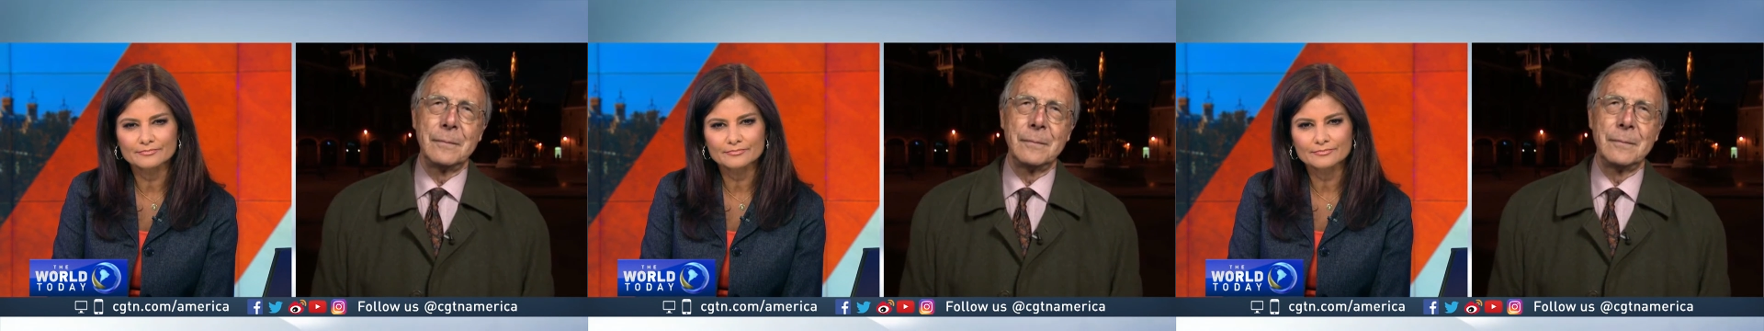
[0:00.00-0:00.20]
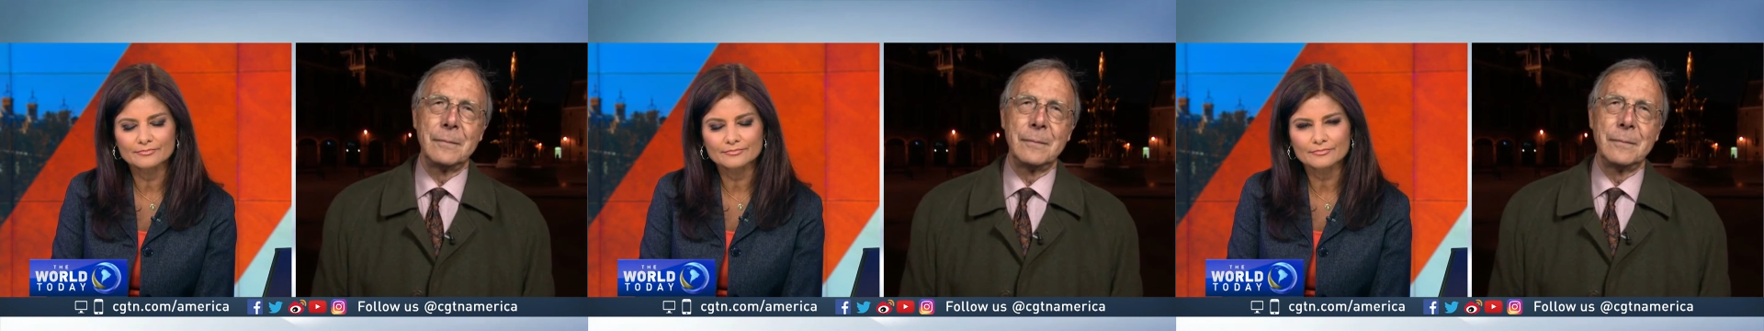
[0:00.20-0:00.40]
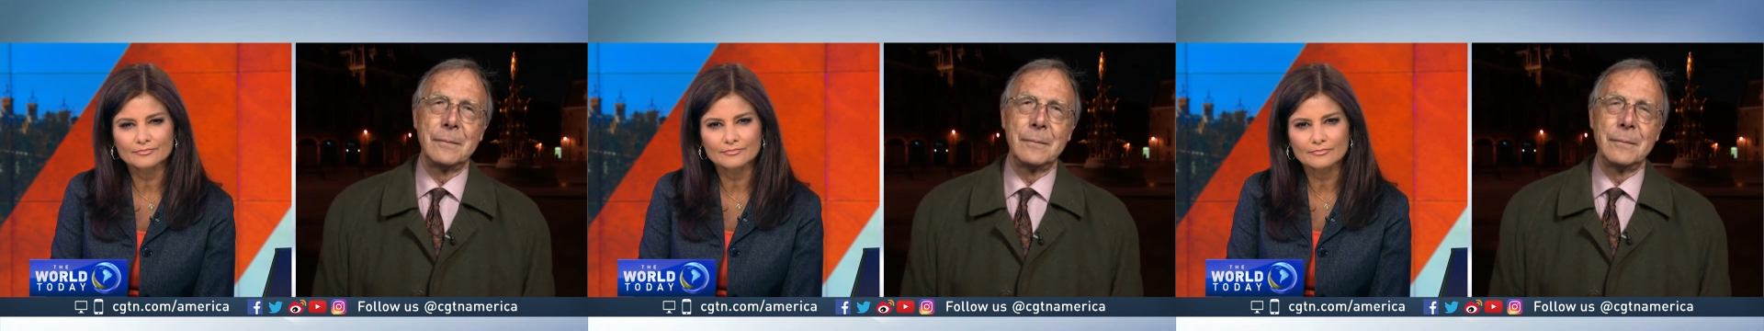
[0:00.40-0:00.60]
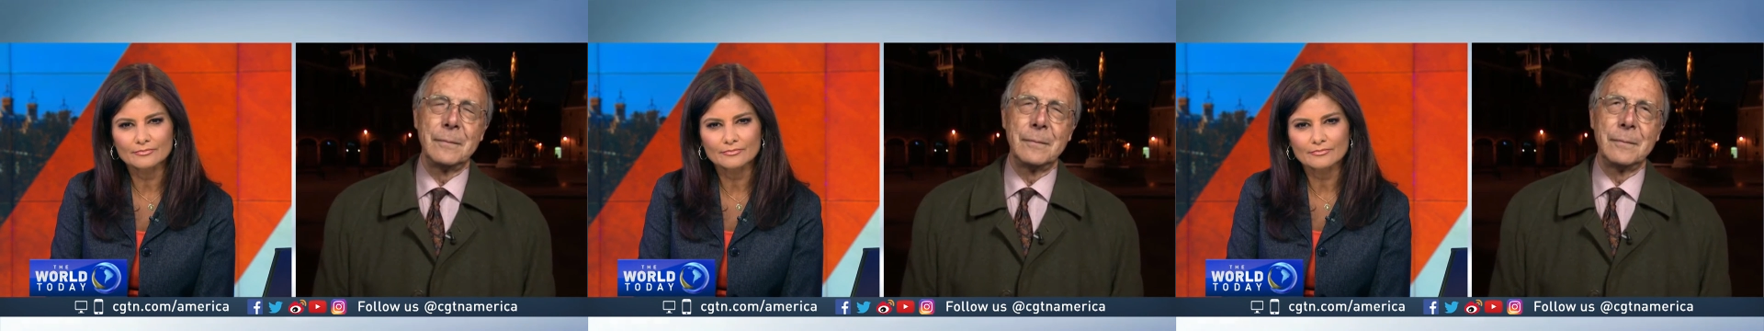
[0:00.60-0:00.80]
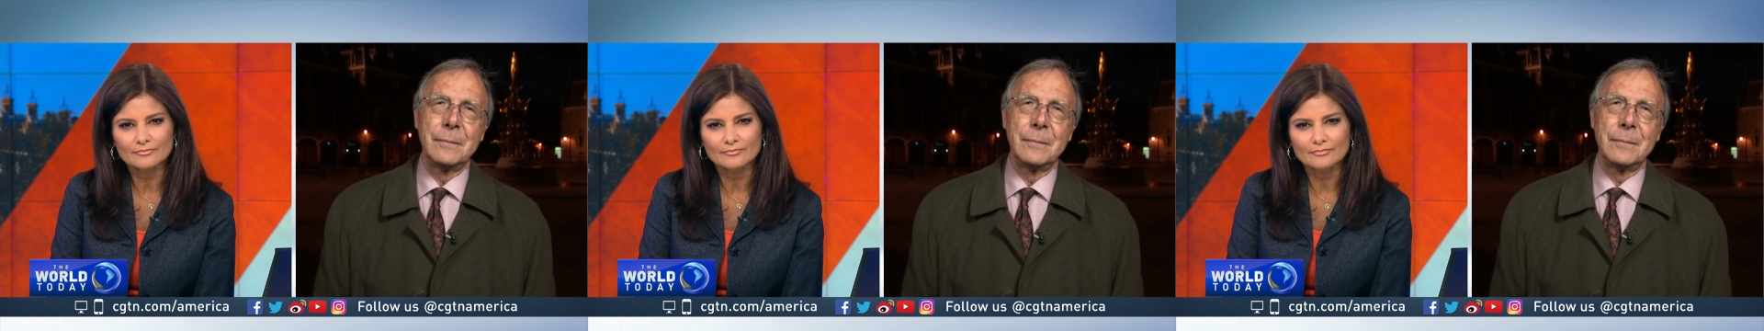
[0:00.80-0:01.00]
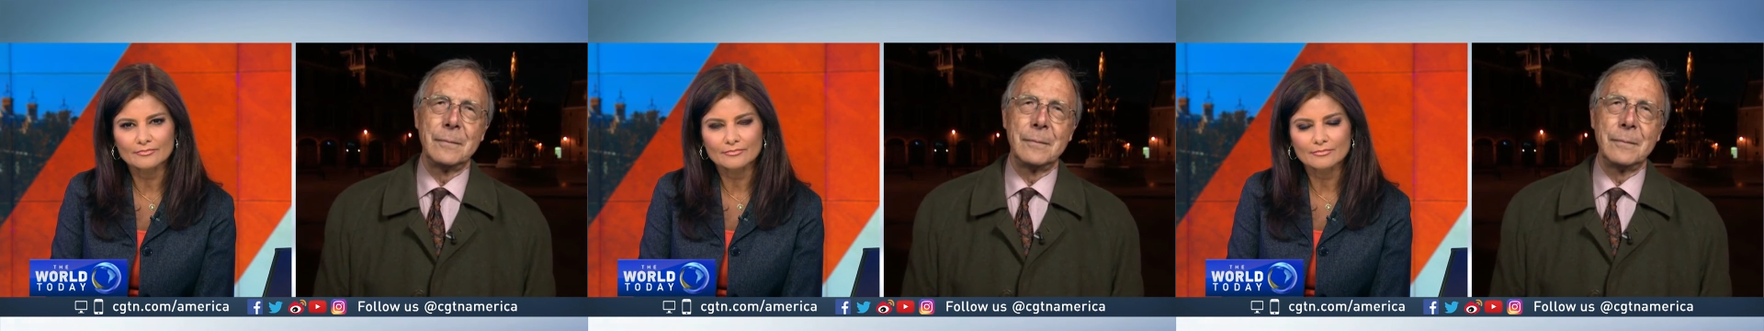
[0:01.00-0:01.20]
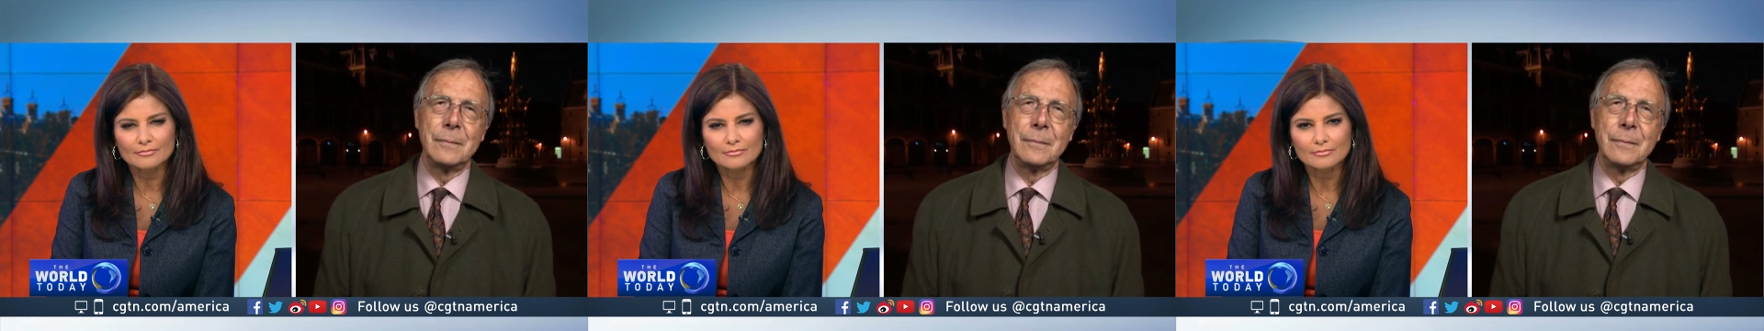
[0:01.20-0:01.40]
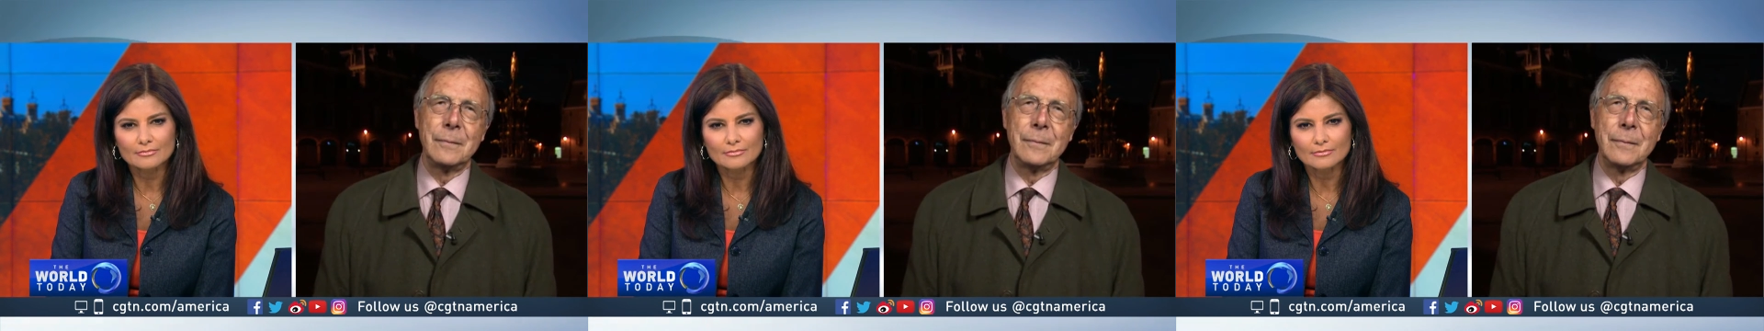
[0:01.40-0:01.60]

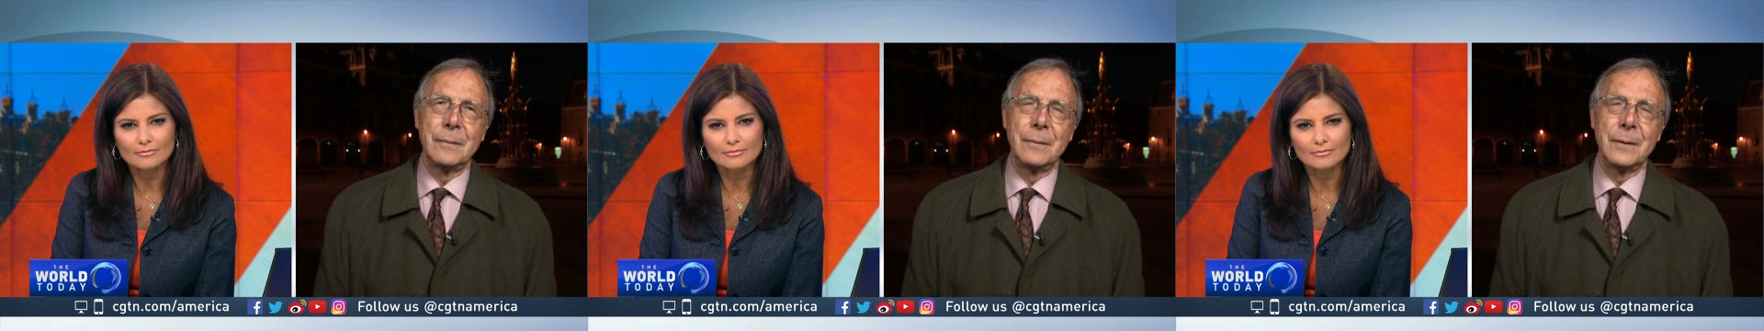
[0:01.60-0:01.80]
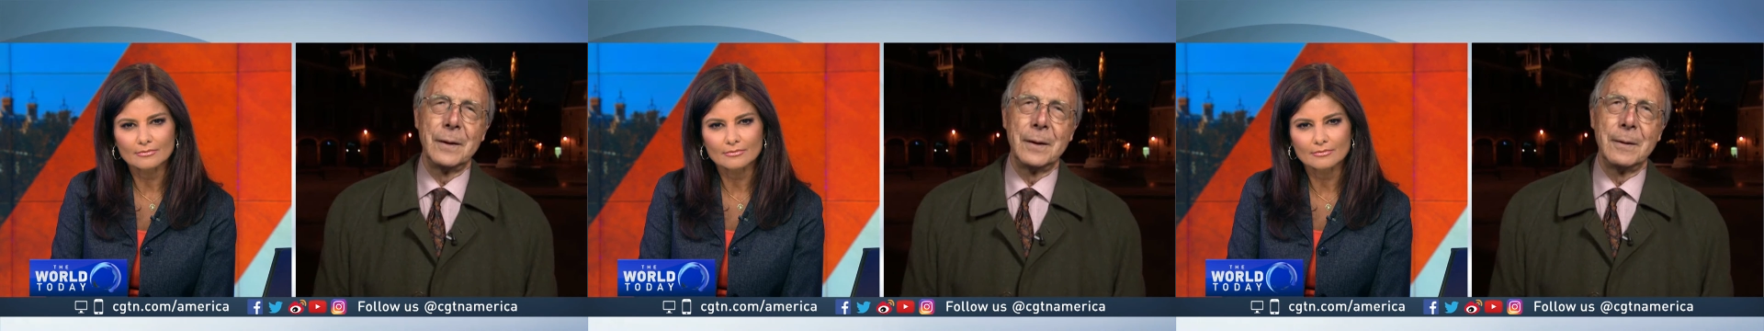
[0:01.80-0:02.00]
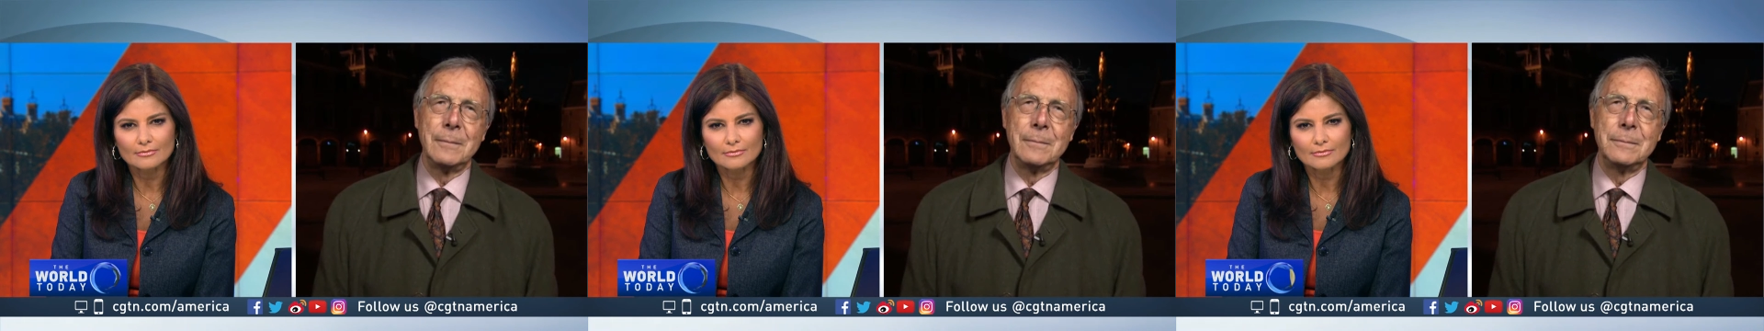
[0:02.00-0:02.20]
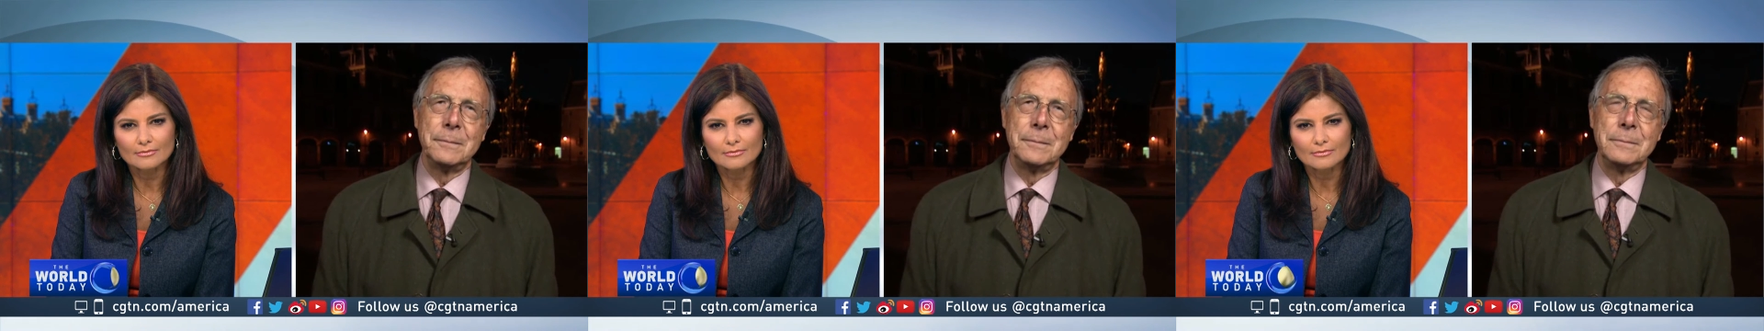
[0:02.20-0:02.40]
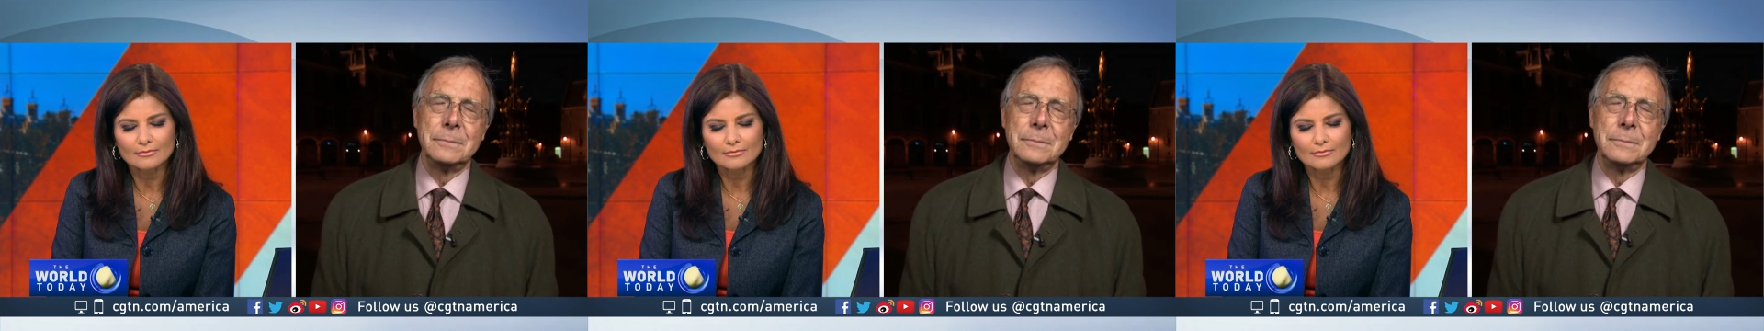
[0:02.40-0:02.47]
No one is speaking in this clip.